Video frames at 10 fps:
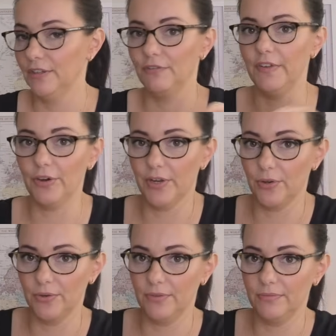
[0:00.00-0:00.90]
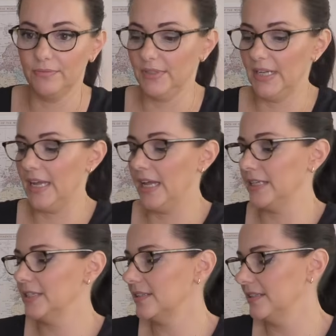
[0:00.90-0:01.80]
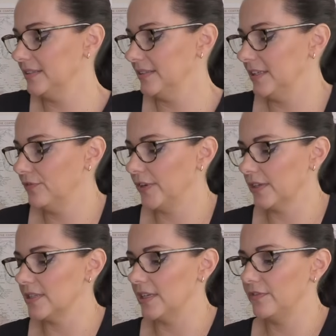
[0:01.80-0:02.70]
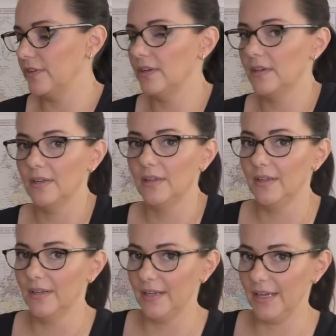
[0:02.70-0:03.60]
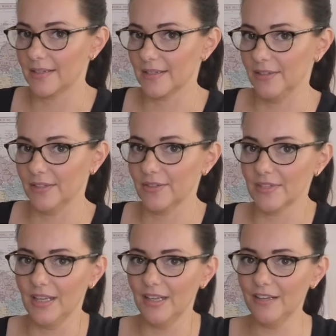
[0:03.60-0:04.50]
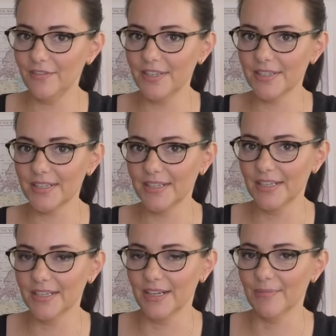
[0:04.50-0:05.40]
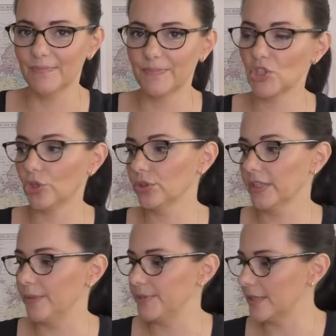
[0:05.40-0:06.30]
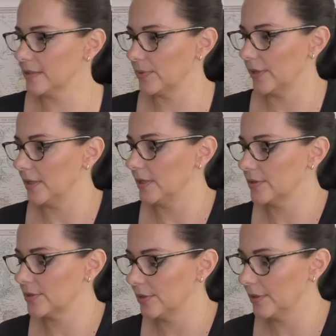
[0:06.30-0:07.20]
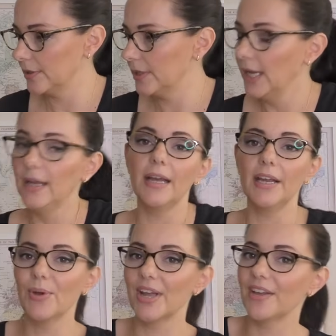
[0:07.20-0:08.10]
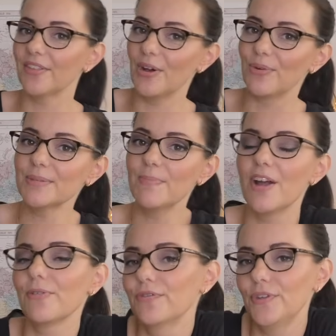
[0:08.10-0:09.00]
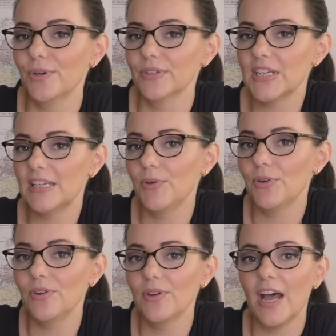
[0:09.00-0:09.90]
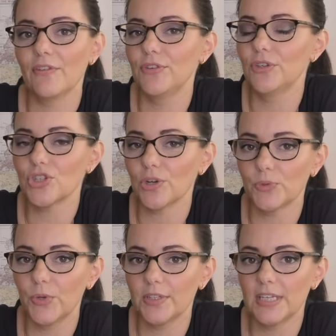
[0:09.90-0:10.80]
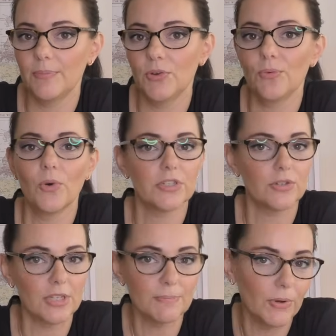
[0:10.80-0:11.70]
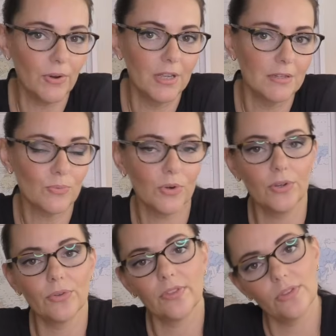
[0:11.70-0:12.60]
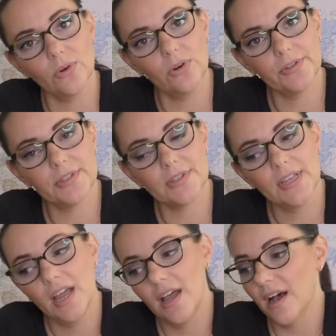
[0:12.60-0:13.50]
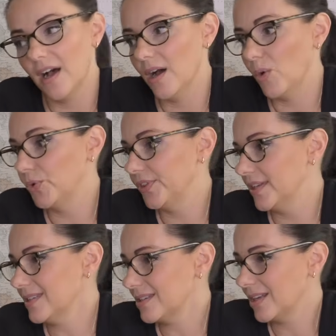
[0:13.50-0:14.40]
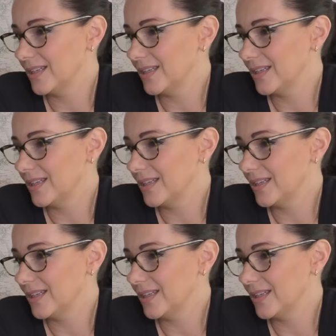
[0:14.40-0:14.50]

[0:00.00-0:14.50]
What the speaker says: very good, and in fact even excellent, because I love this thing. I'm totally obsessed with it. So anyway, that was my review on Temu. Have you shopped with Temu? What was your experience? What are your thoughts? Would this